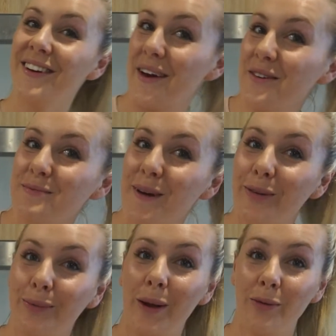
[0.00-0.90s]
So that was my
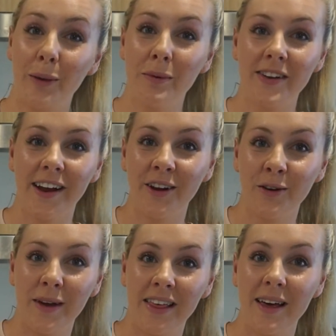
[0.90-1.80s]
sweet
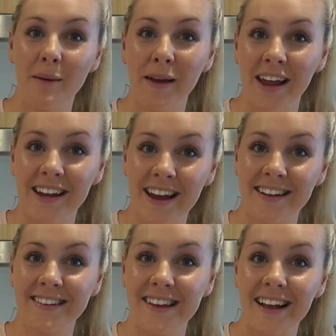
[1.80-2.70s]
potato with
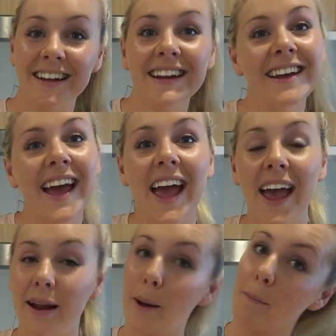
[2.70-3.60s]
pecan salad
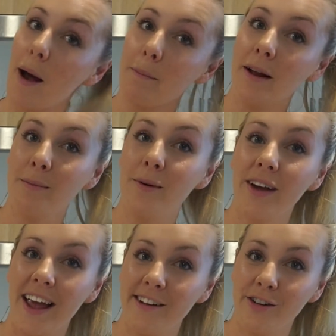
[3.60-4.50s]
and a
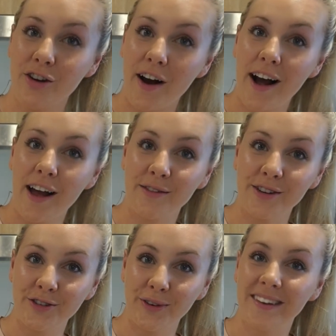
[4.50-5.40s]
buttermilk and
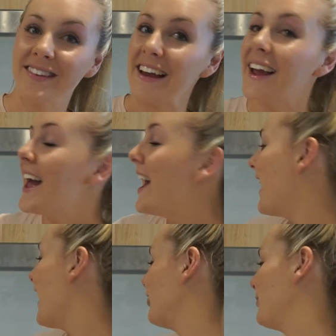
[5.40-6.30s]
chive dressing.
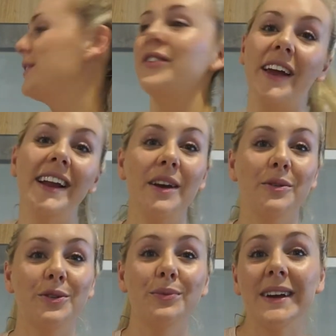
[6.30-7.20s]
As you would have seen, it
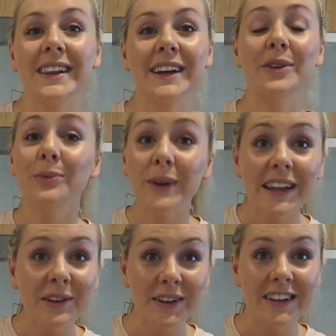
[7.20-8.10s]
was really,
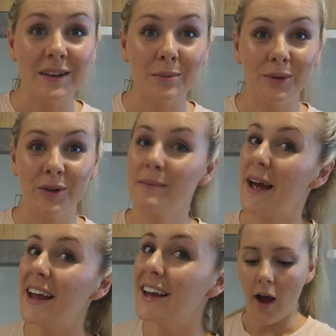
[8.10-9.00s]
really, really simple to
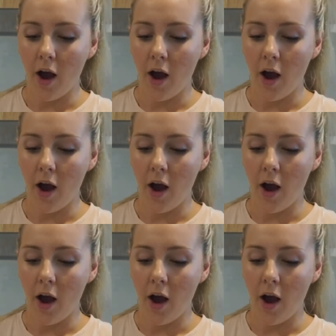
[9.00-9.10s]
make.